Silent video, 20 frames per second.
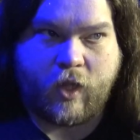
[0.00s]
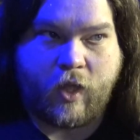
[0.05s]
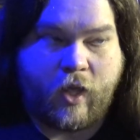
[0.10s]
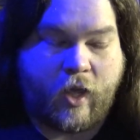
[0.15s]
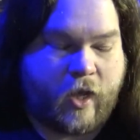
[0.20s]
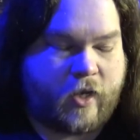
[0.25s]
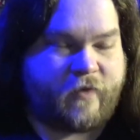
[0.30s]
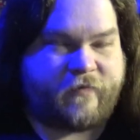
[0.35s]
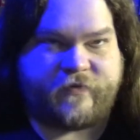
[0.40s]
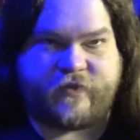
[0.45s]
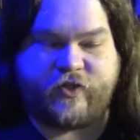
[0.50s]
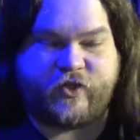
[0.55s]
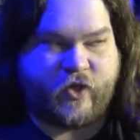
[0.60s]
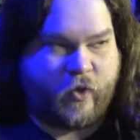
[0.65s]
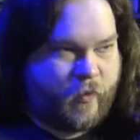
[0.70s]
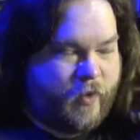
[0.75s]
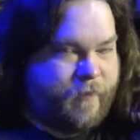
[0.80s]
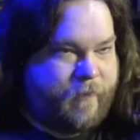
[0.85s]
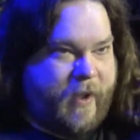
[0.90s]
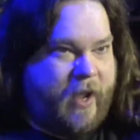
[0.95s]
And if
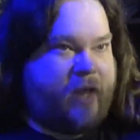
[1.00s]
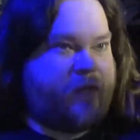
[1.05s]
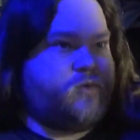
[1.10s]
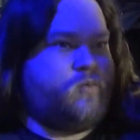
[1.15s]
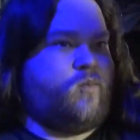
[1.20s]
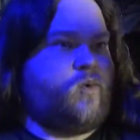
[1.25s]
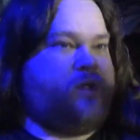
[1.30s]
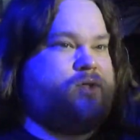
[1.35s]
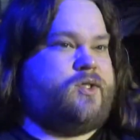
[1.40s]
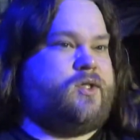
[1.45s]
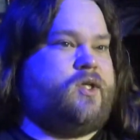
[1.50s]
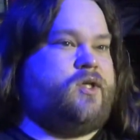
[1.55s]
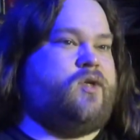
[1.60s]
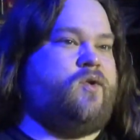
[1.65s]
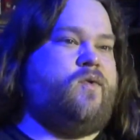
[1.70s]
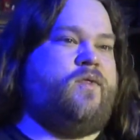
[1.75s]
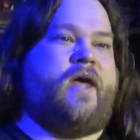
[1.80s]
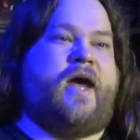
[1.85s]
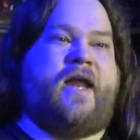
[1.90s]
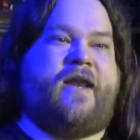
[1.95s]
Joey Biden wants to
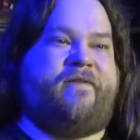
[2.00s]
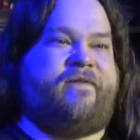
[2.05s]
do that,